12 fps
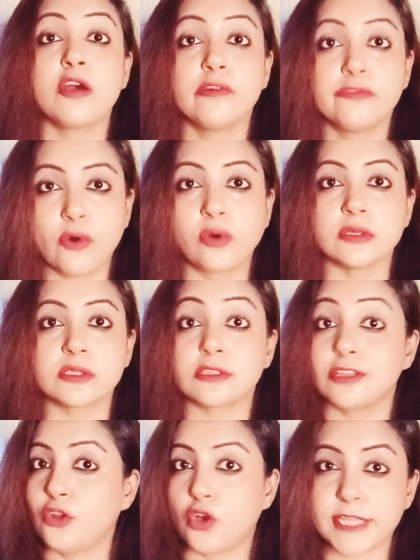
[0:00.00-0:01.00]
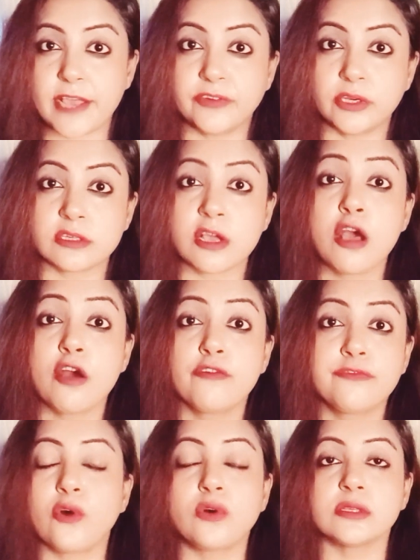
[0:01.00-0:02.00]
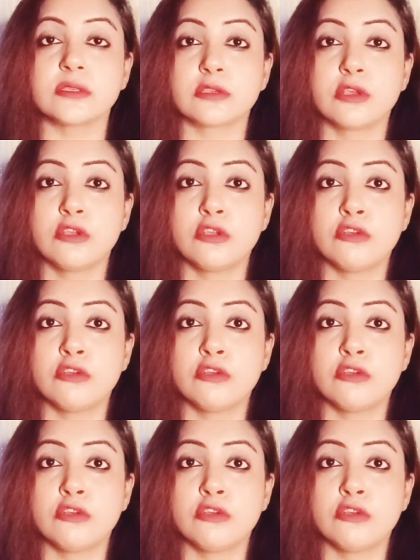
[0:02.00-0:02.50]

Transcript: Focus, not effort, focus.